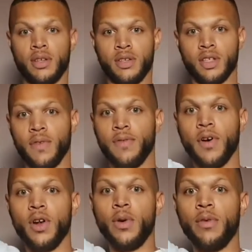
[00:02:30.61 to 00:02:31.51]
So
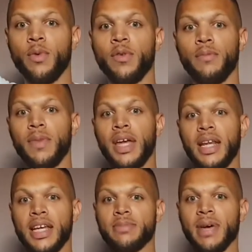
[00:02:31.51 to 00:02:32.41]
following with me,
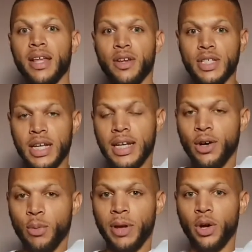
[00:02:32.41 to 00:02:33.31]
let's make those a
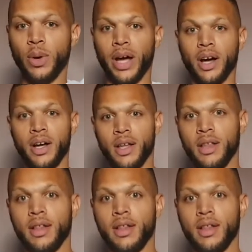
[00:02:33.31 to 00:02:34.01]
little bit quicker.